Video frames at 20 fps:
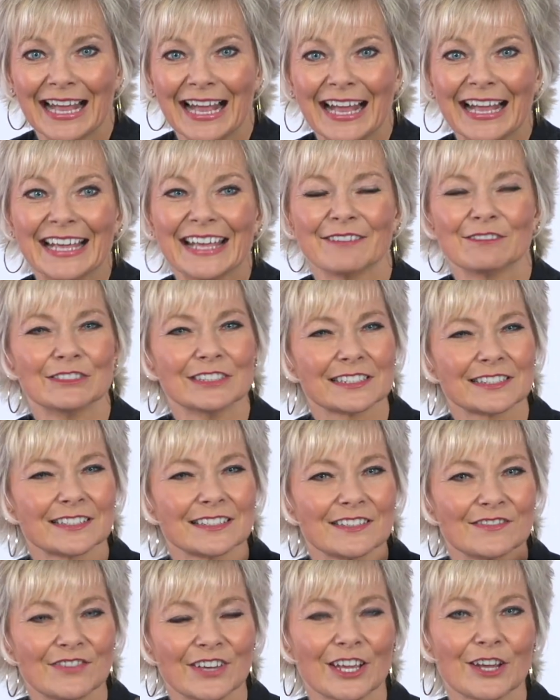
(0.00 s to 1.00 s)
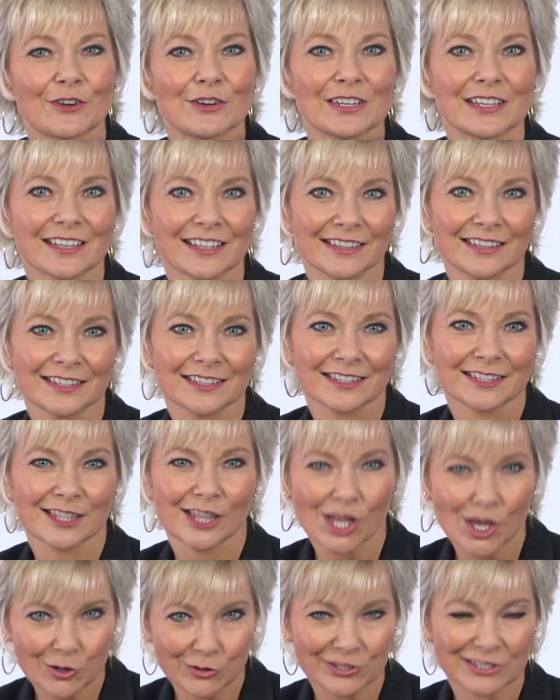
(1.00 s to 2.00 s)
I have listened very cl-
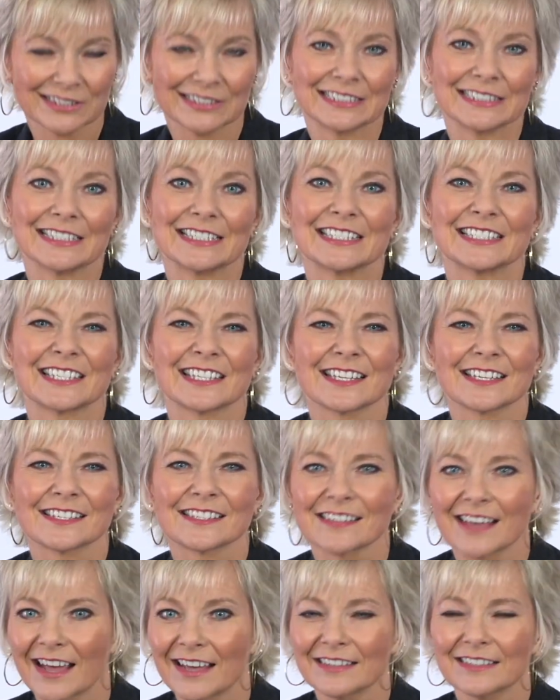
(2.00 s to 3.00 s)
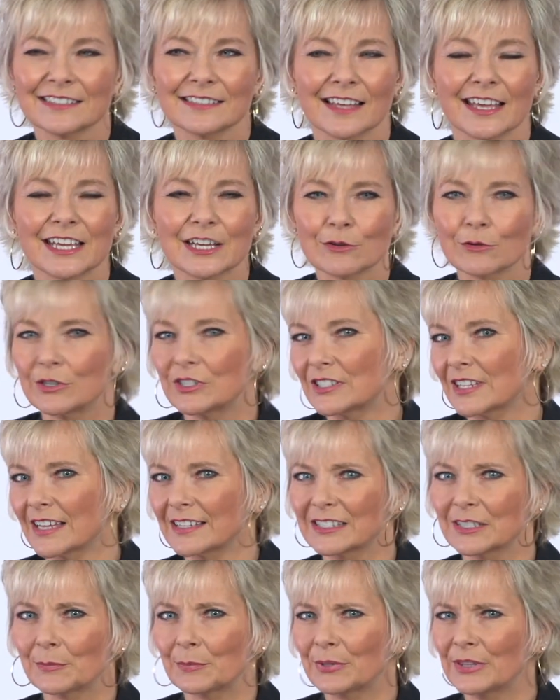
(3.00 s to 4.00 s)
closely into this silent language
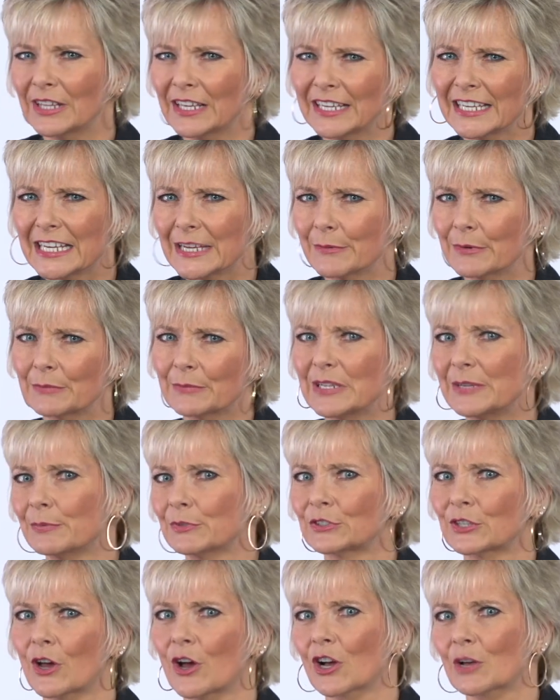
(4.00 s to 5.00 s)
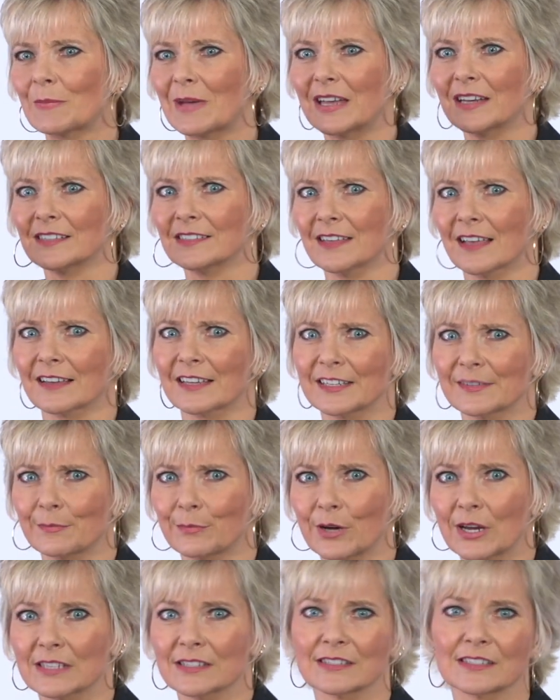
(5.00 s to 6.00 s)
that's at play when people talk about executive
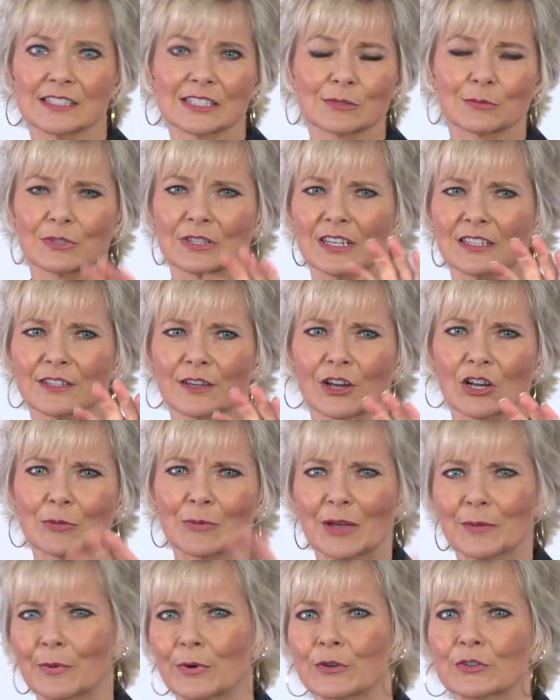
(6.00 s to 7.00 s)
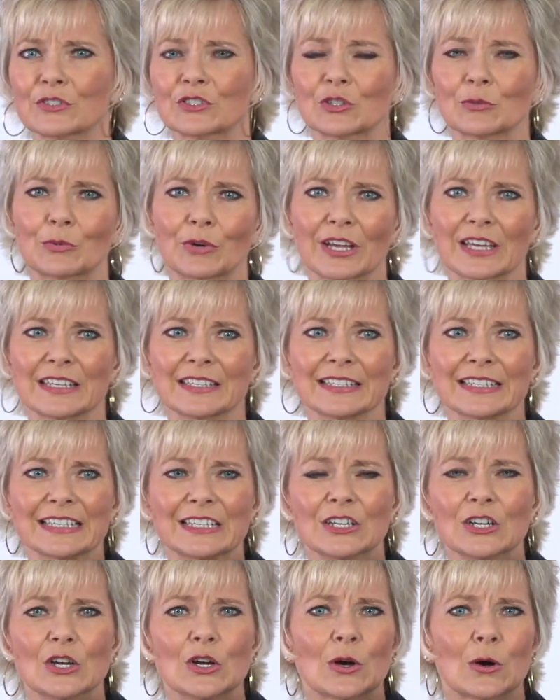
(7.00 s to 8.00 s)
presence, when they talk about personal
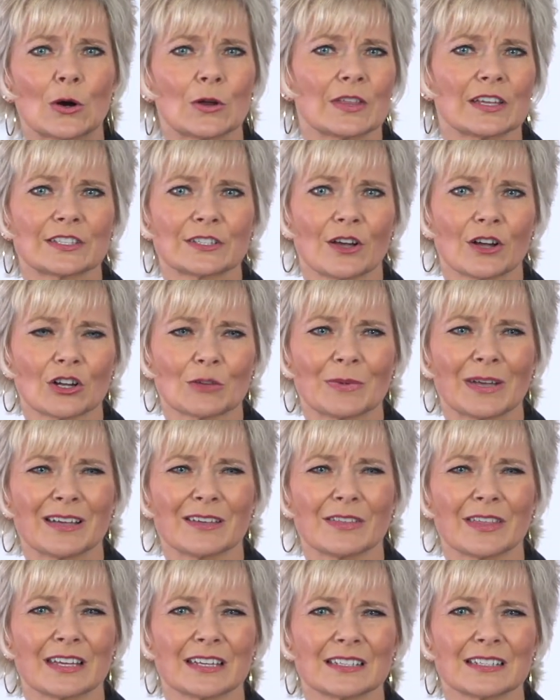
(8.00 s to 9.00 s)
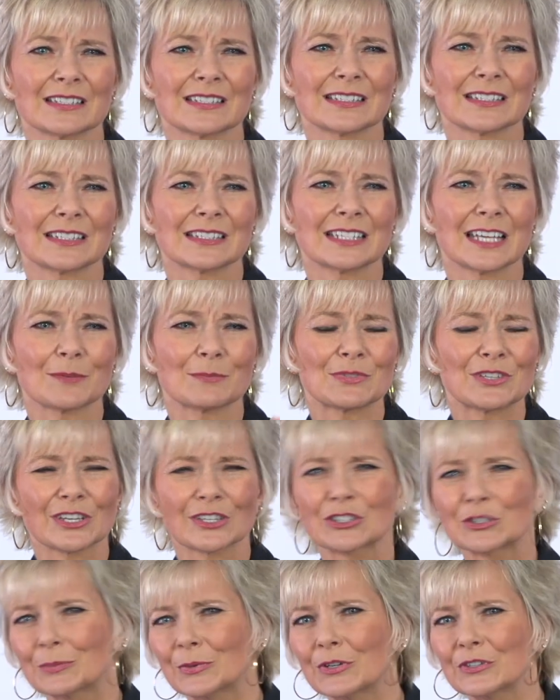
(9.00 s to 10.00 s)
branding, or they talk about that, that
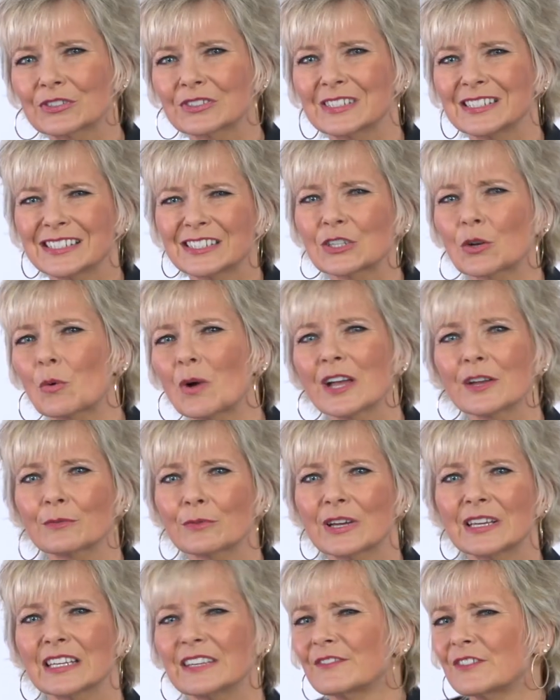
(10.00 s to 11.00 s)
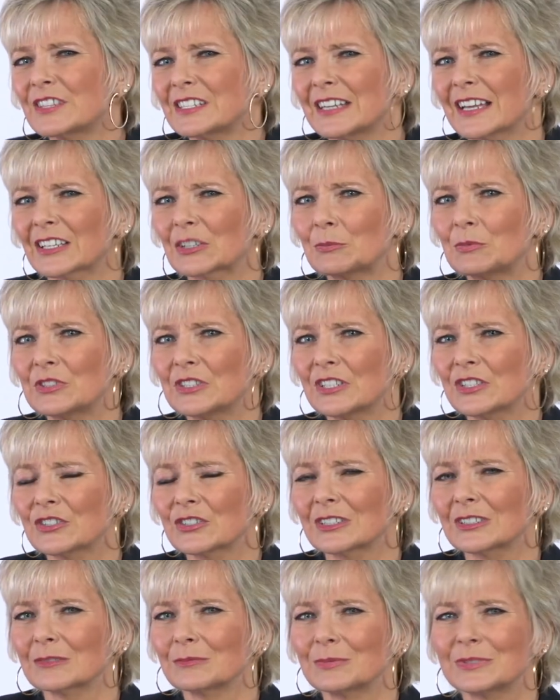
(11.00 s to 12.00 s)
particular person isn't quite ready for the next
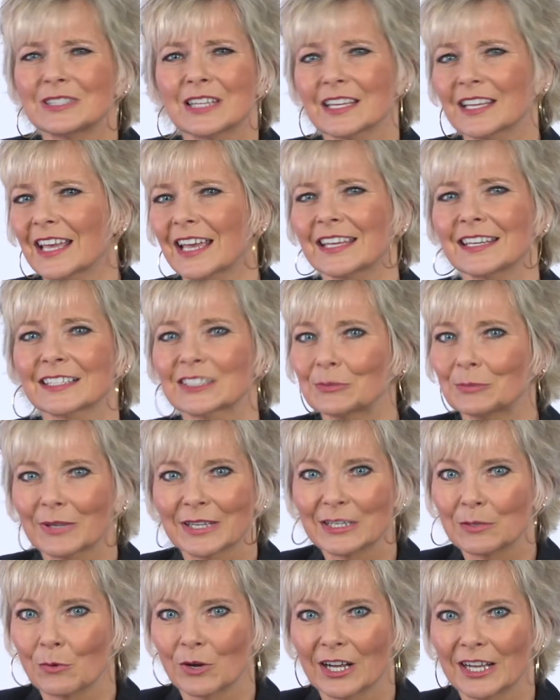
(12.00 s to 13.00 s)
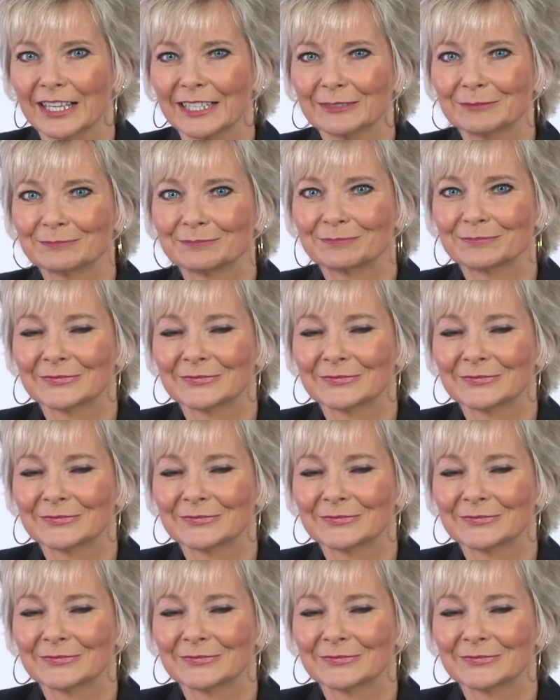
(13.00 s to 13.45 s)
position, but they can't explain why.